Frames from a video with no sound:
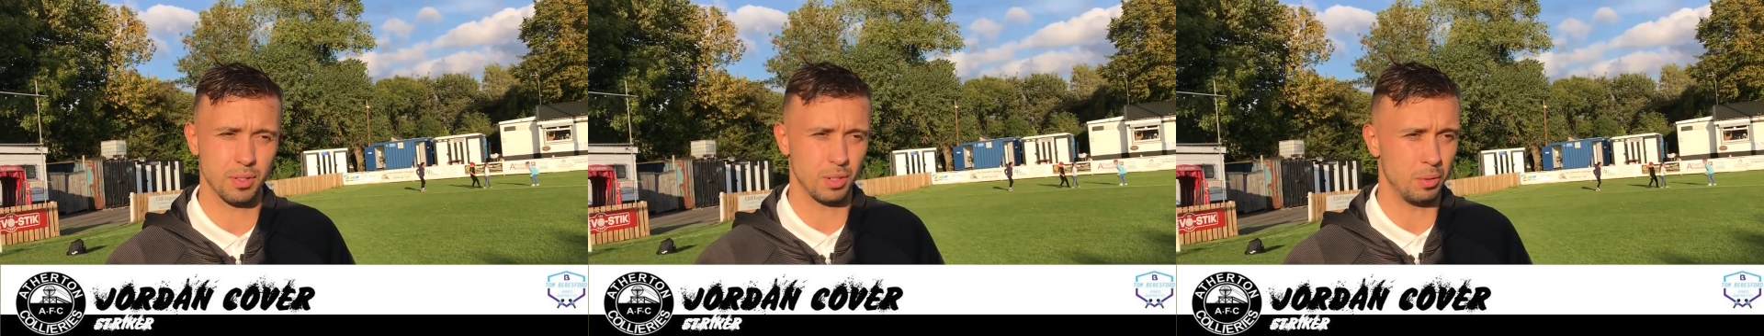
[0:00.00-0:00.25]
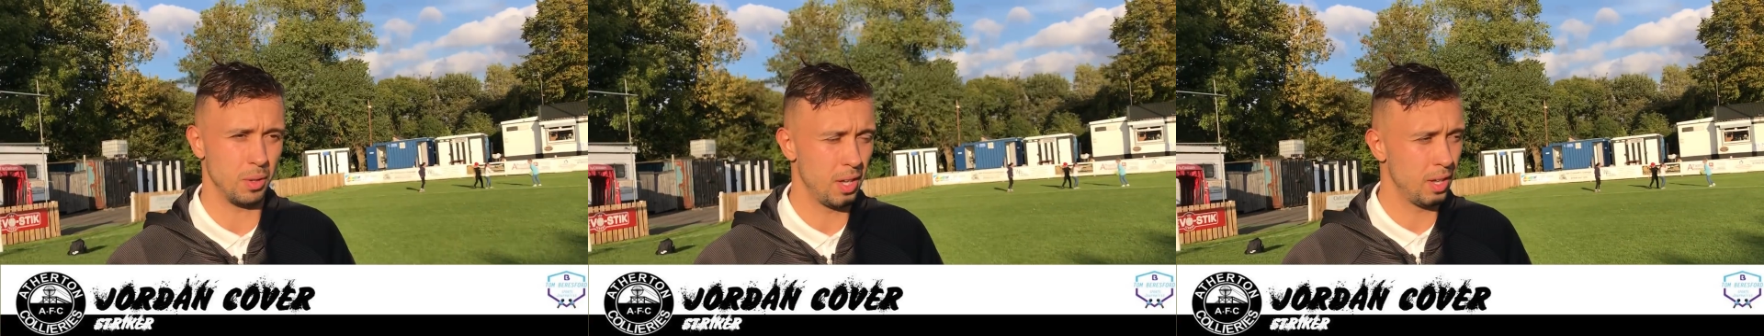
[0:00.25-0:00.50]

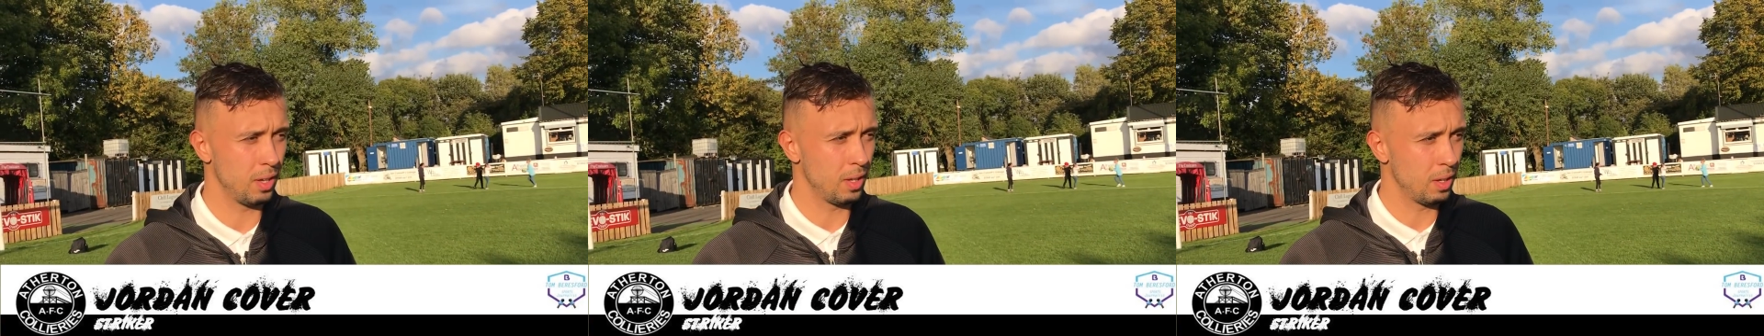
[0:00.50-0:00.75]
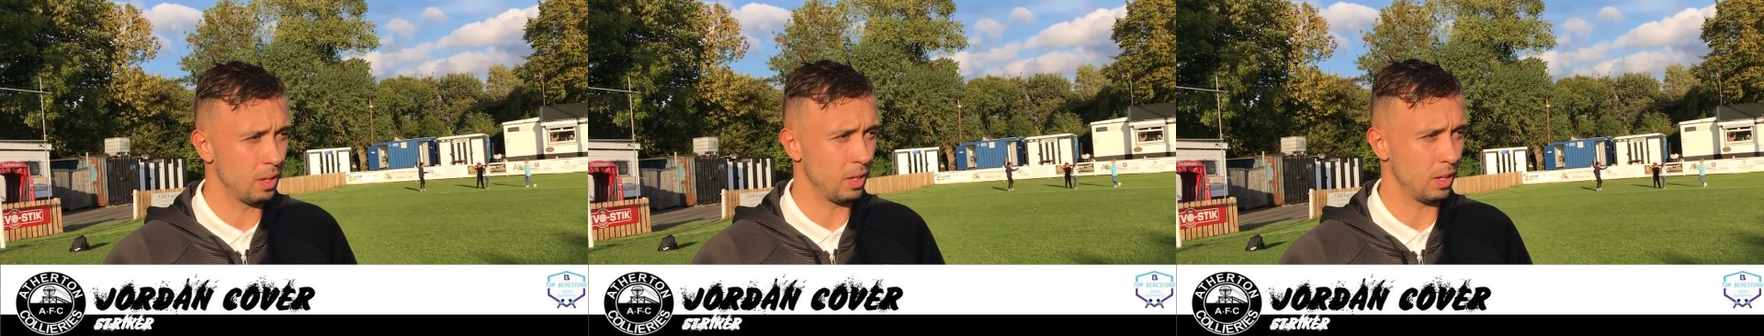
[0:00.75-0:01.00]
So
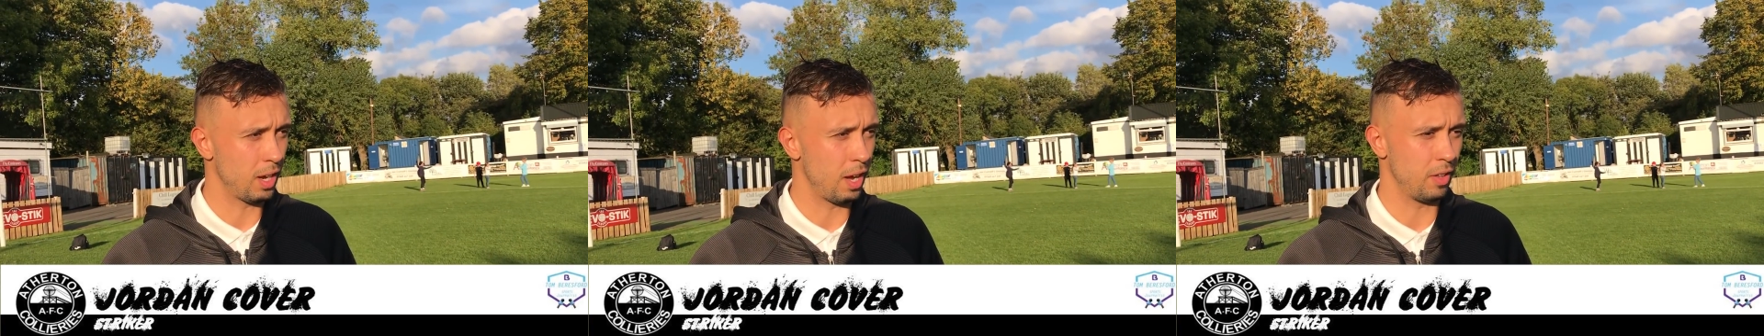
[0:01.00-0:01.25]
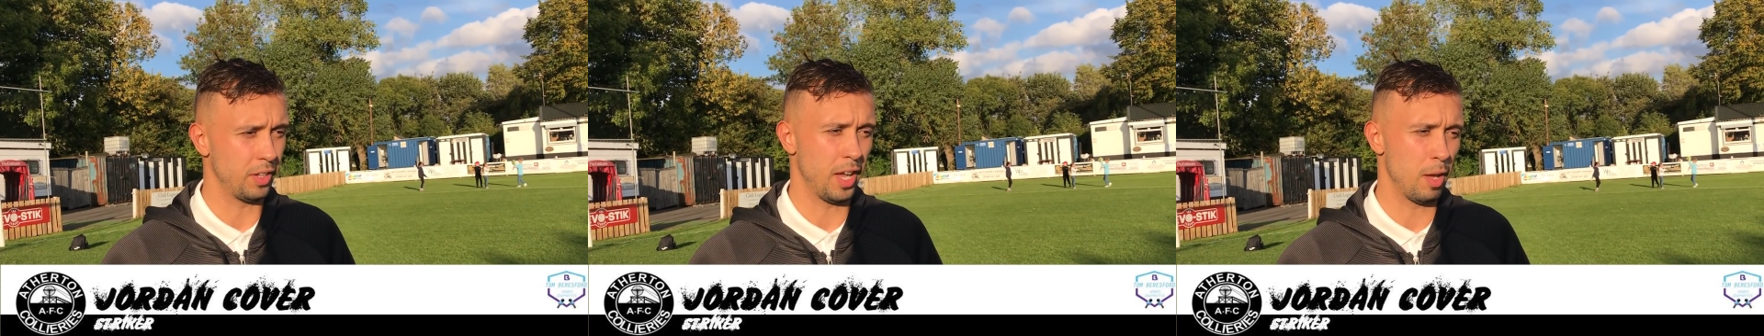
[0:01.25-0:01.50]

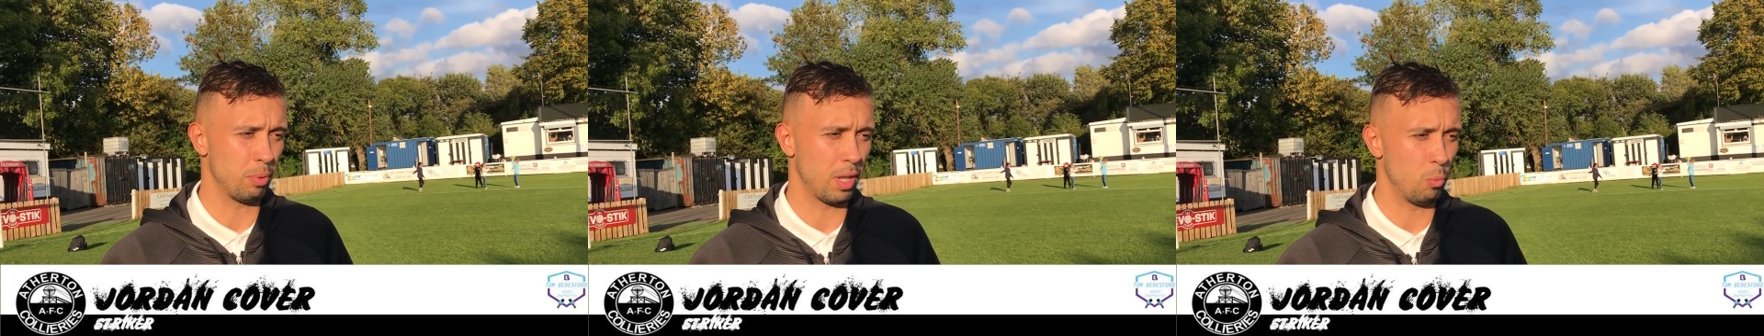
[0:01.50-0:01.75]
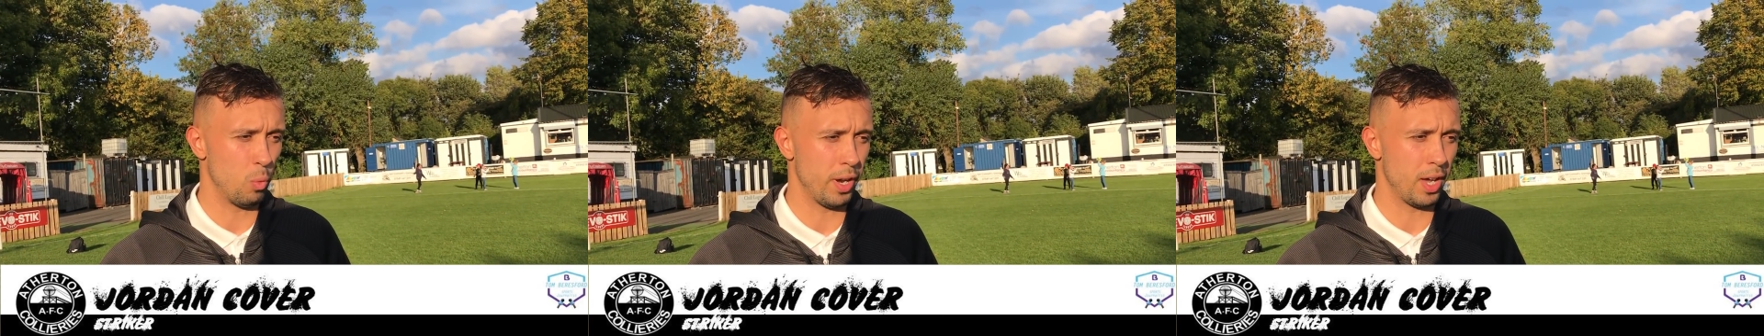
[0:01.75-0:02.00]
the game
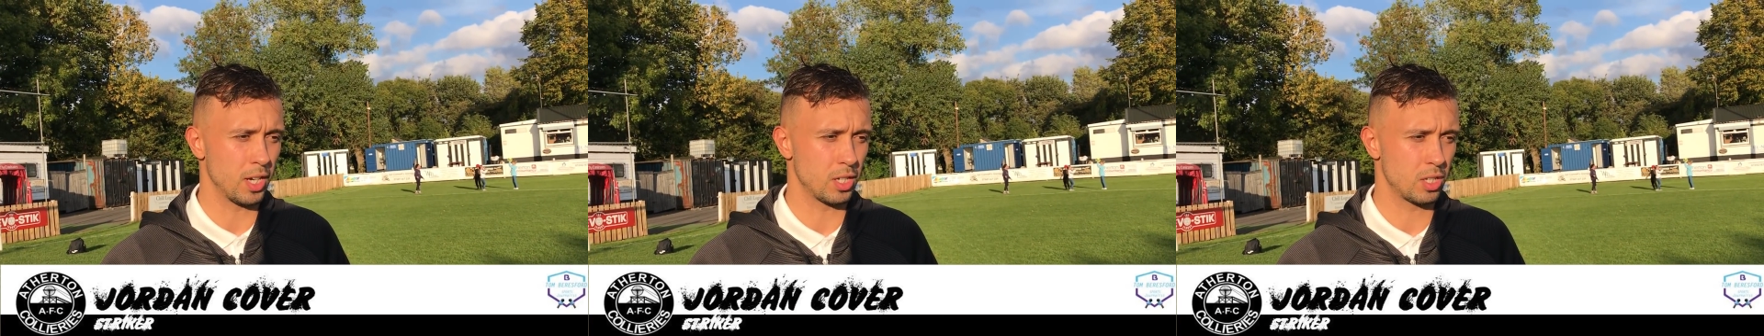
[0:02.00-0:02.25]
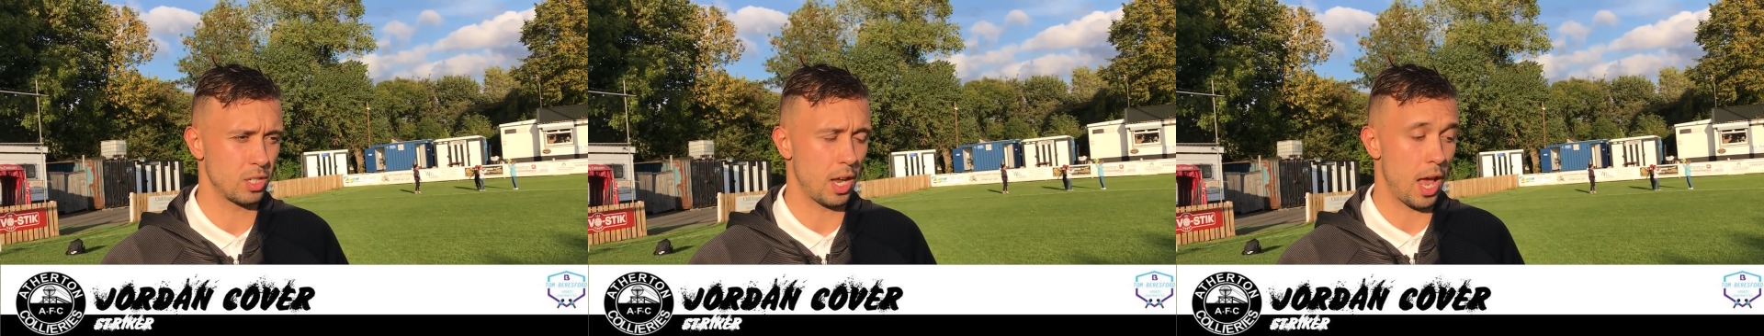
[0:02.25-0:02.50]
plan went
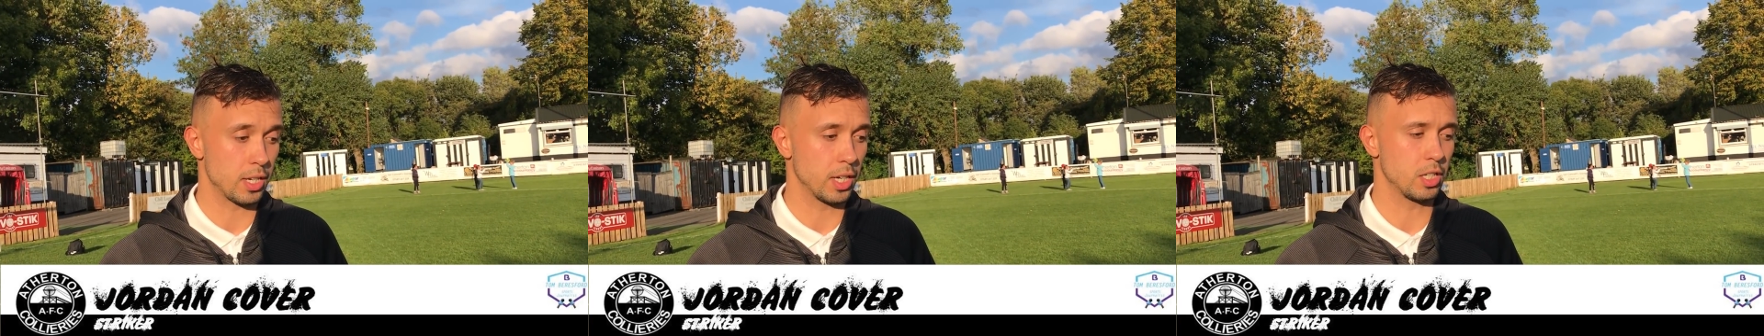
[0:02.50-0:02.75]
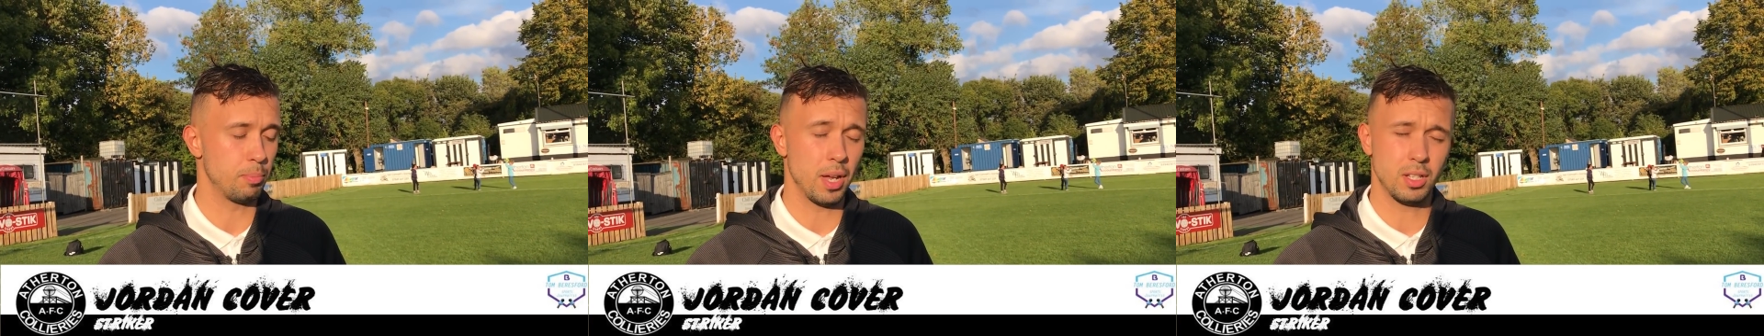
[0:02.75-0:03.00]
as
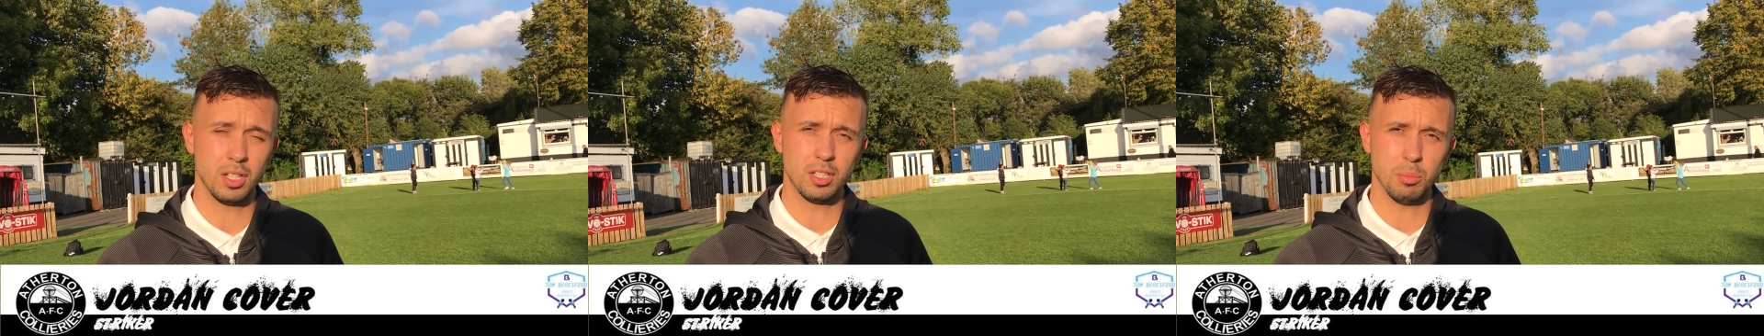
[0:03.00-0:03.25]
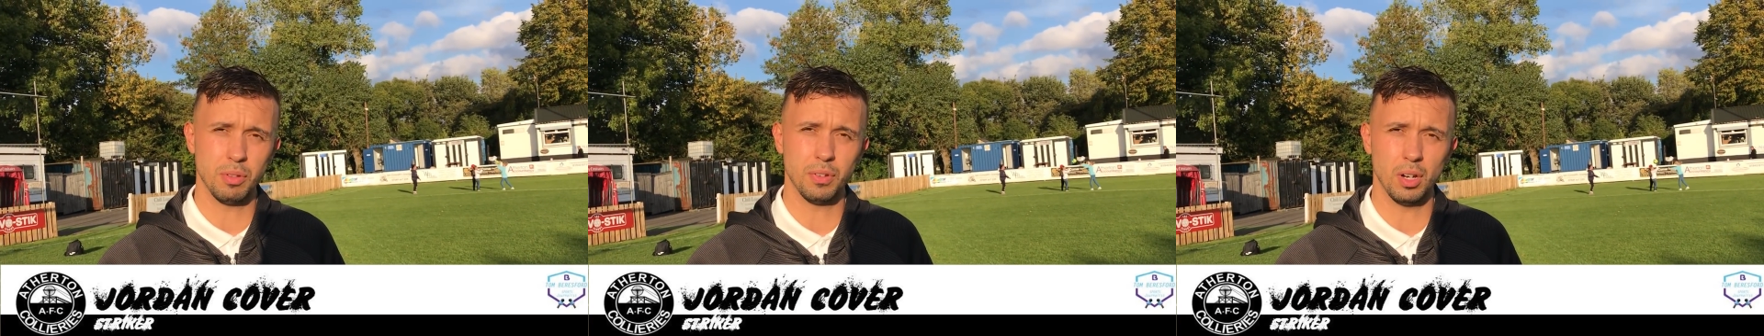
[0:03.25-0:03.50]
expected,
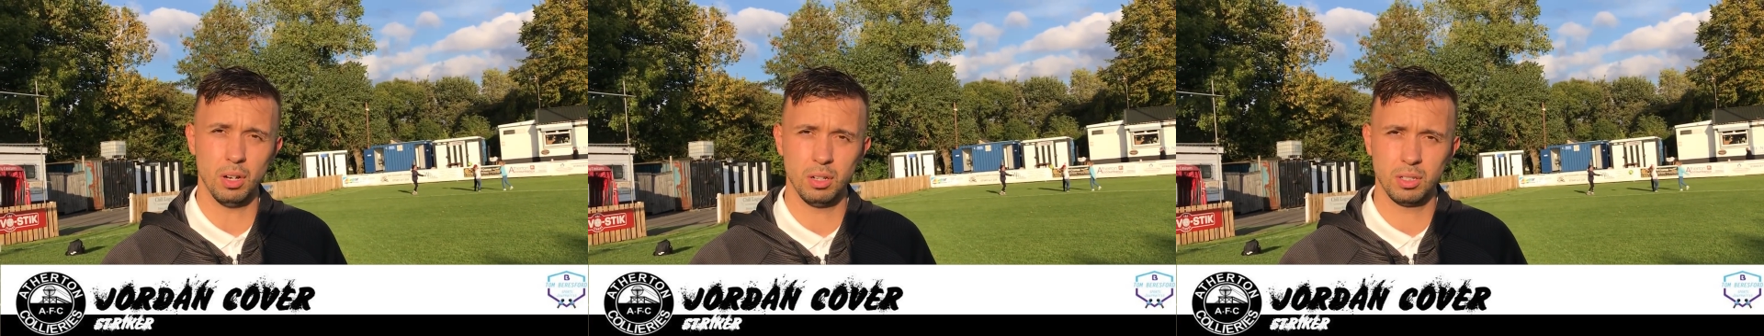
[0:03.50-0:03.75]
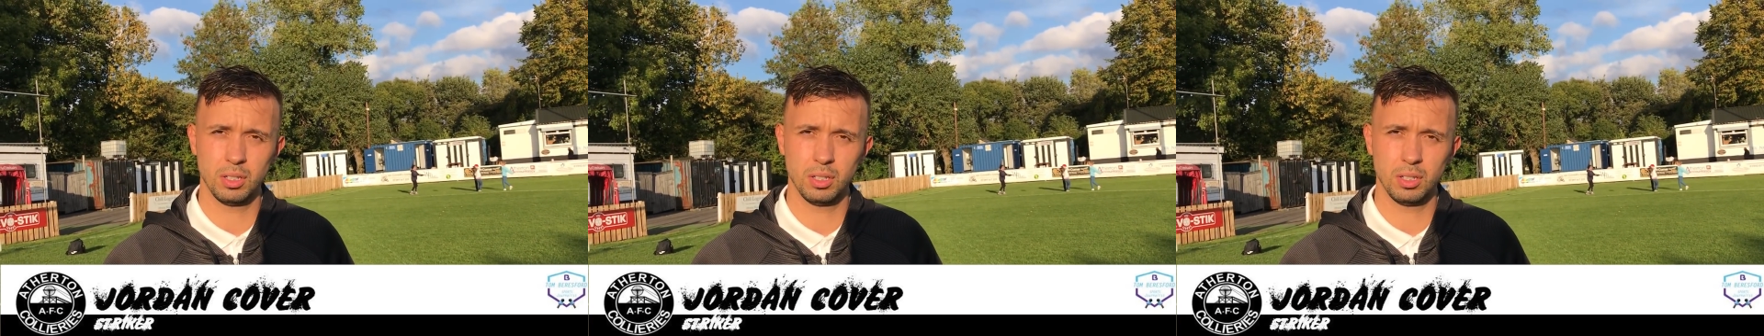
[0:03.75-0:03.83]
to be fair.